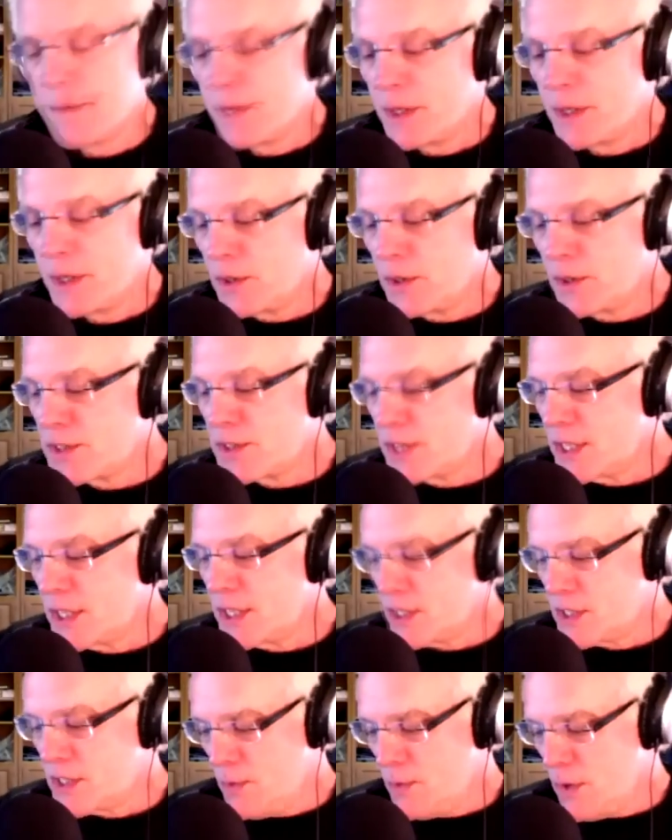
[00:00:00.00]
because this
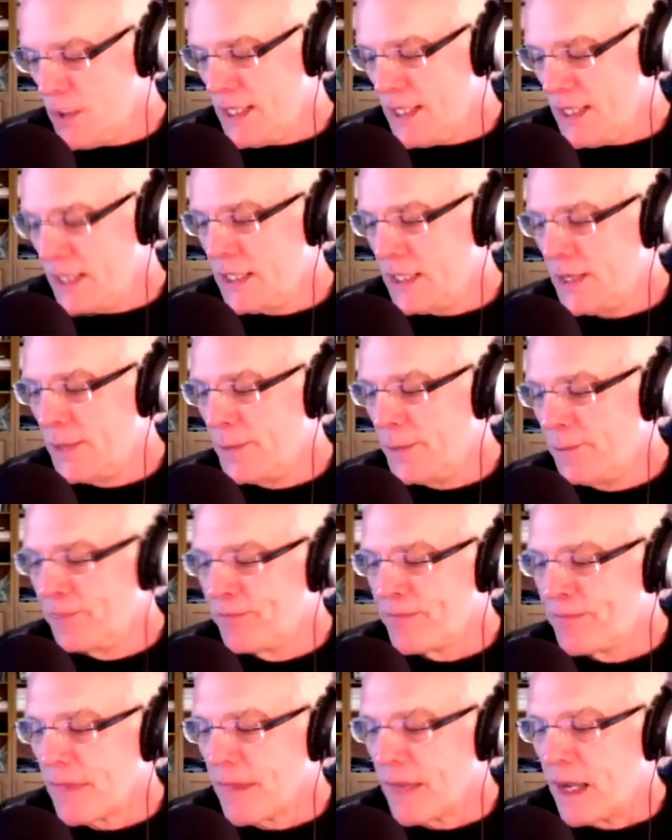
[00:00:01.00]
is more like a
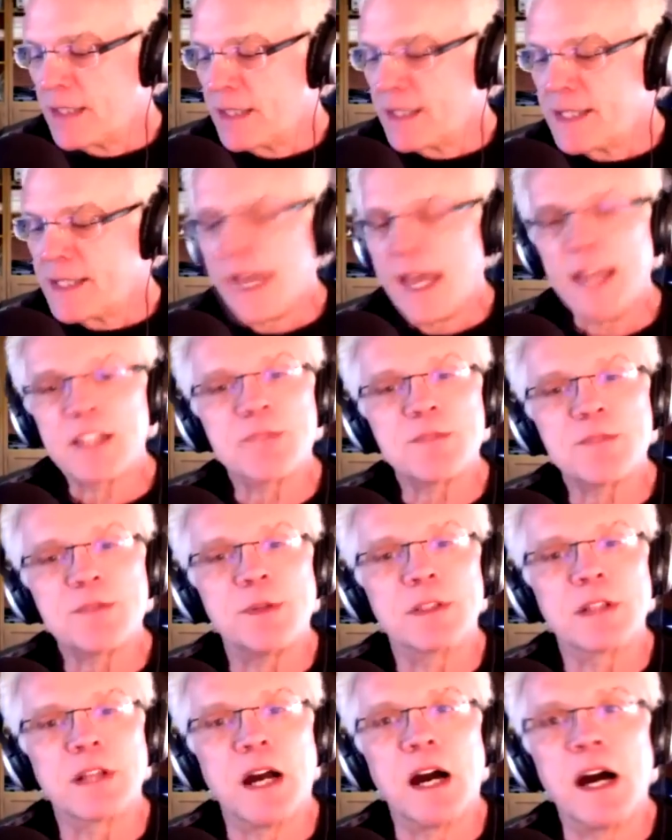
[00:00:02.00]
a
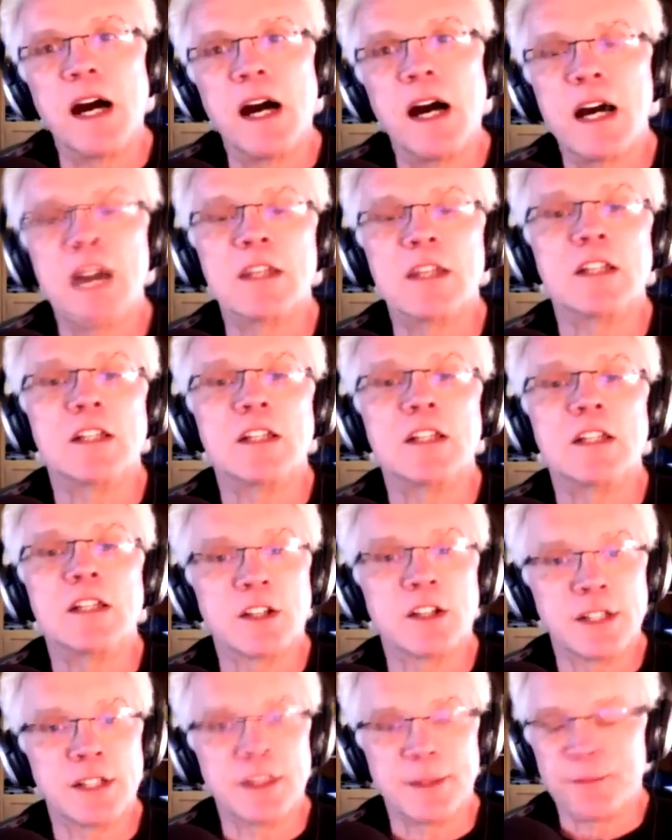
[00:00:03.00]
textbook on
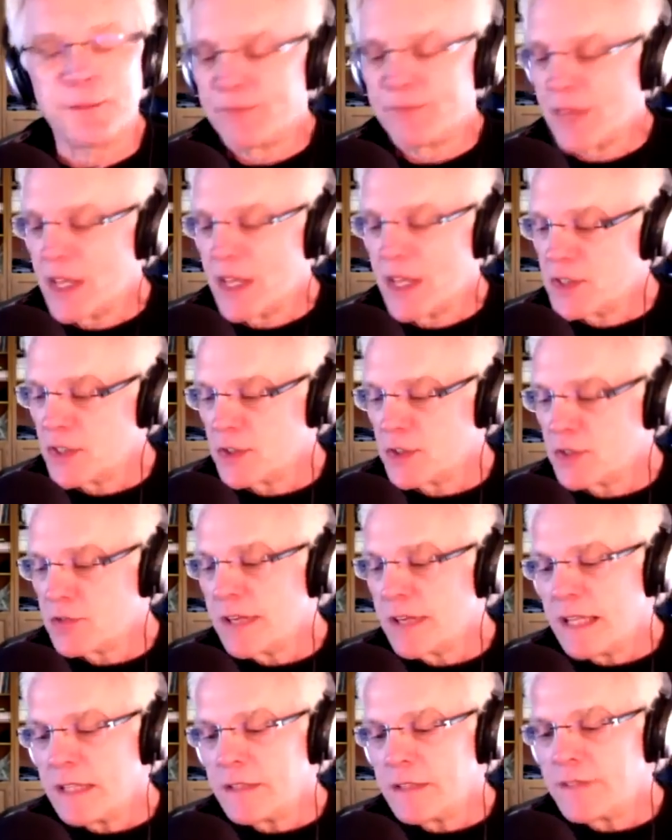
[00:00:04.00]
learning. So
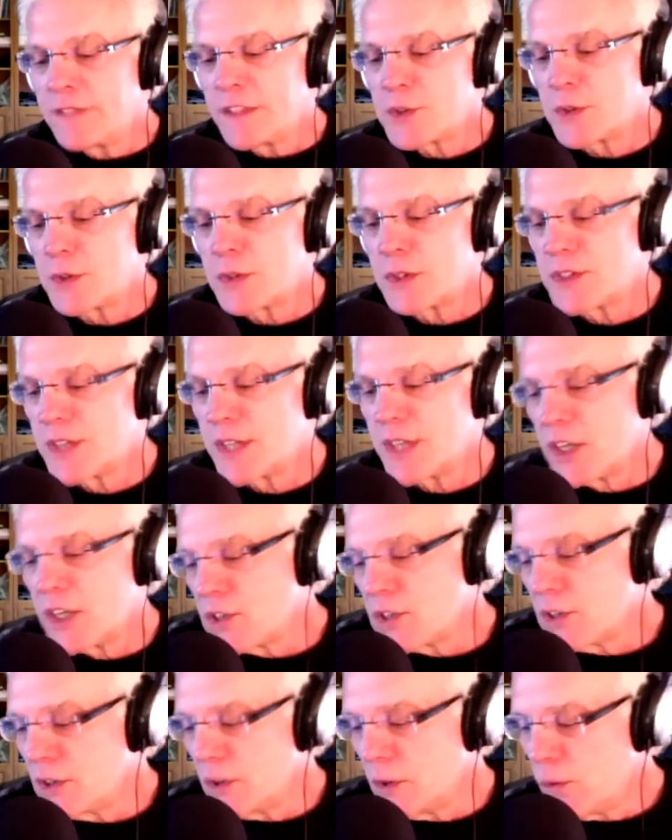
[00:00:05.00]
creative
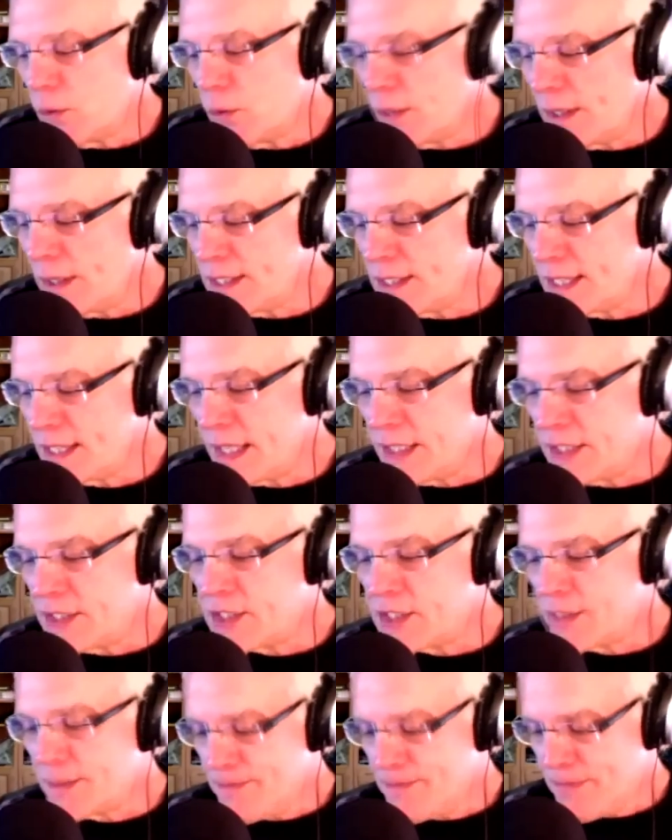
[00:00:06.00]
visualization, you know, what is that?
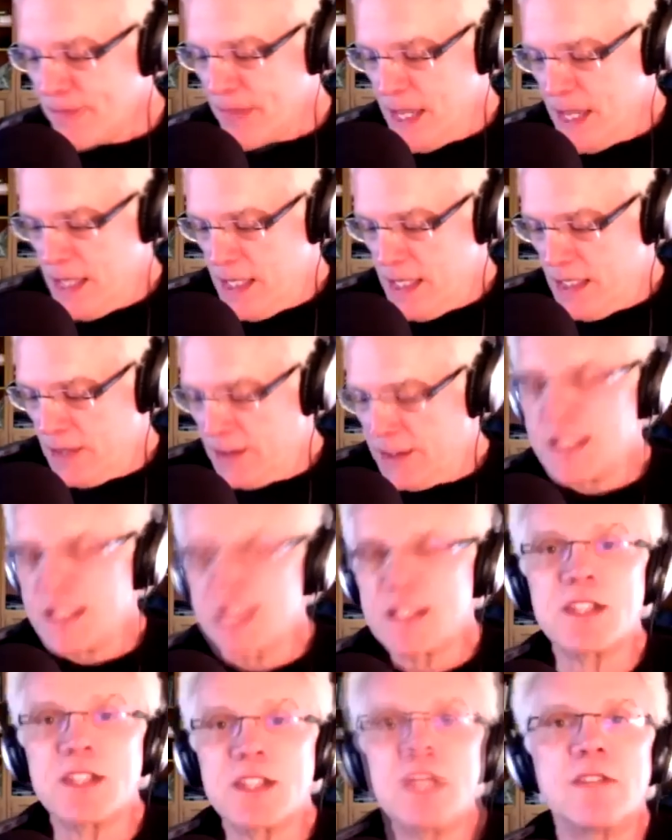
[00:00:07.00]
It's, you know,
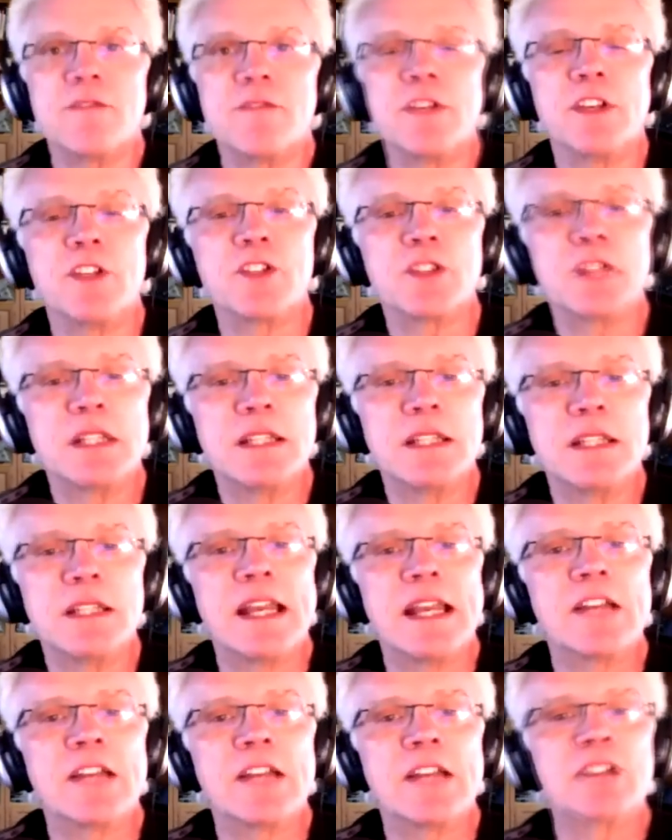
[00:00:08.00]
this is envisioning the
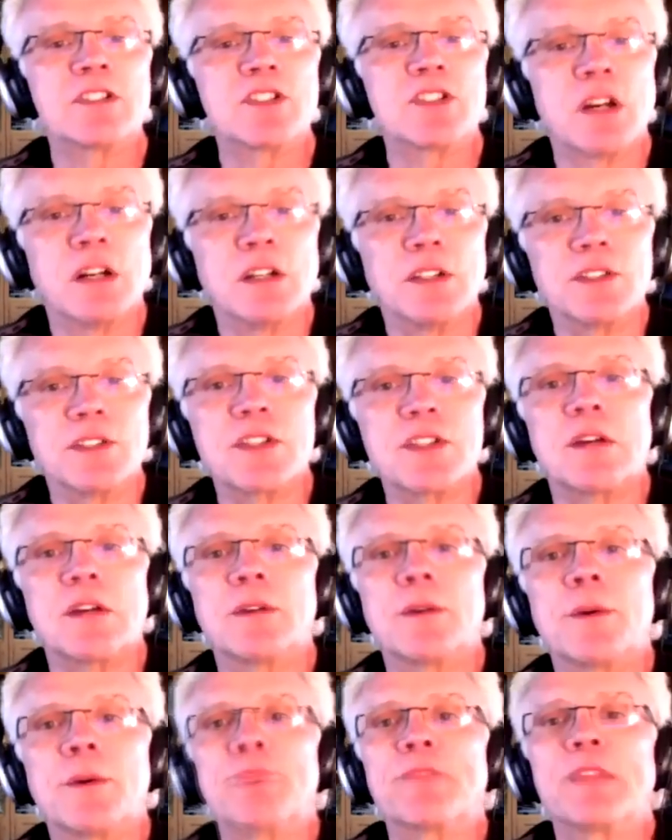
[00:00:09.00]
end result. So,
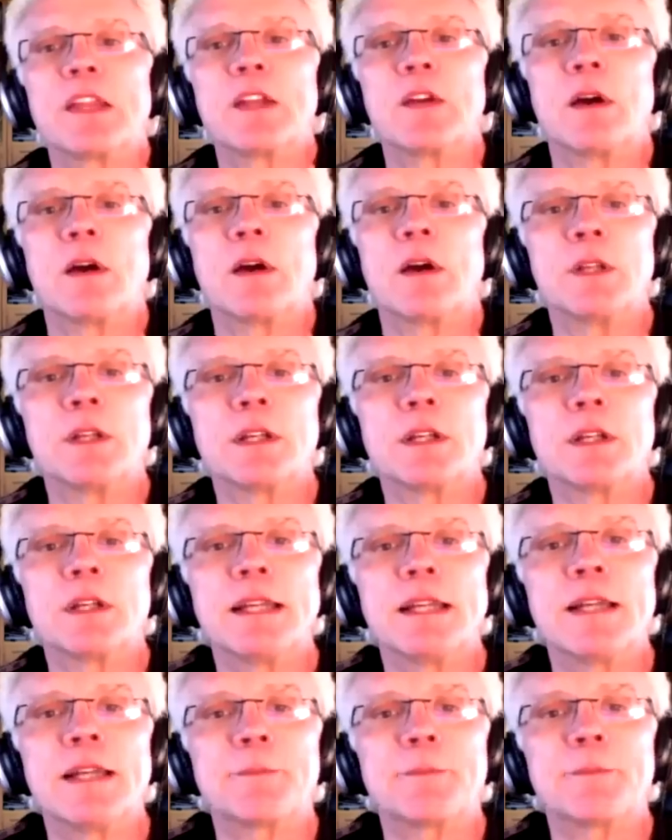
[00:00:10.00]
you know, I'm looking
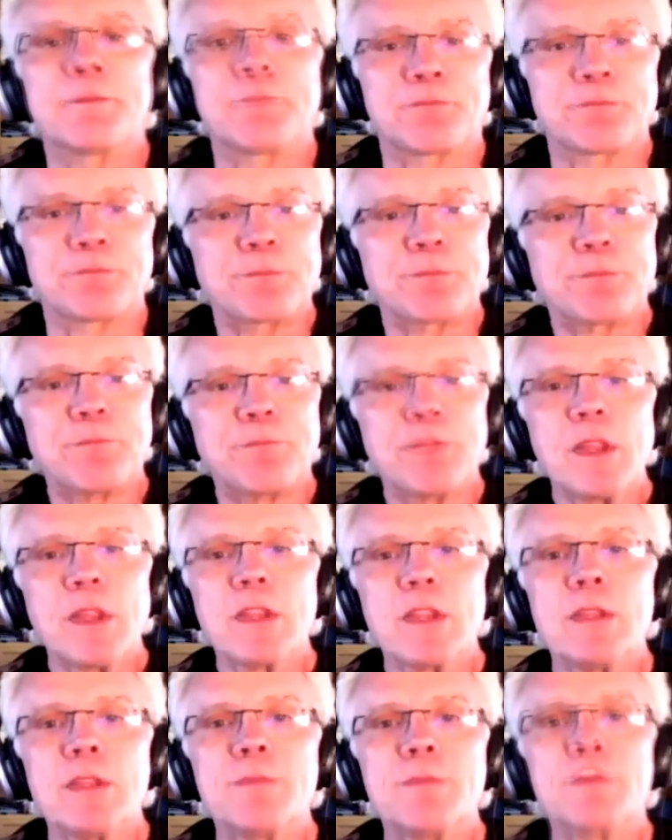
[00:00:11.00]
at
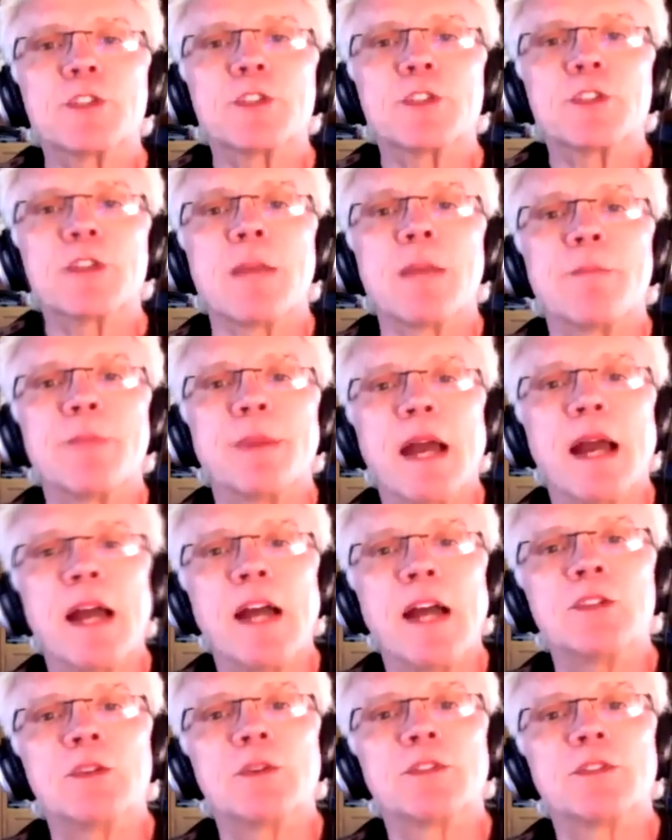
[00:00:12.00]
the picture right
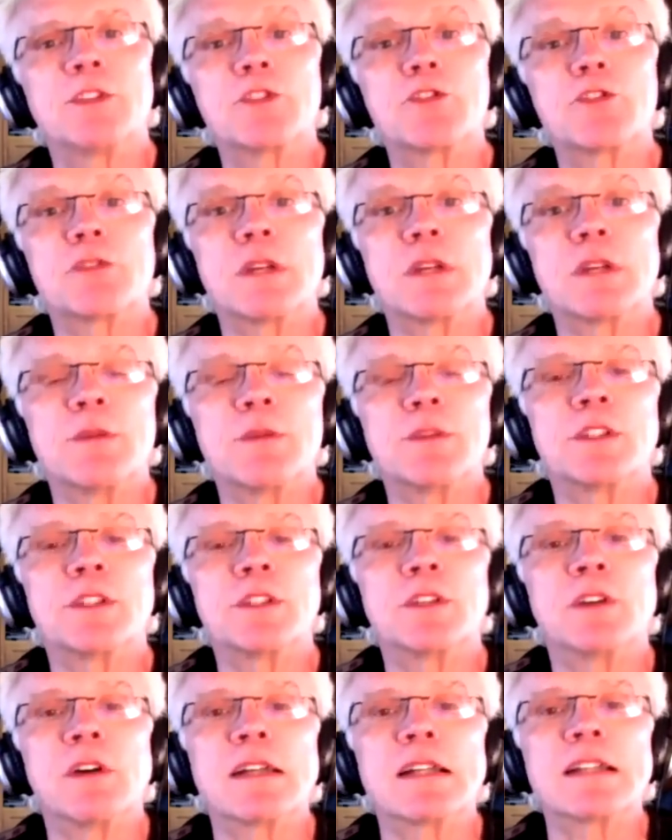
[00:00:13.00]
behind you of the tree with the
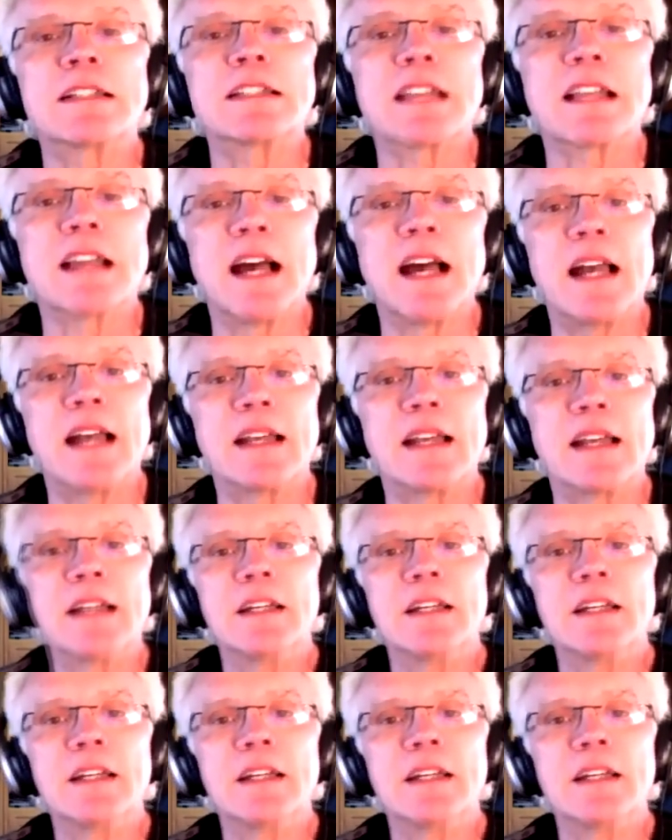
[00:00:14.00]
dark sky.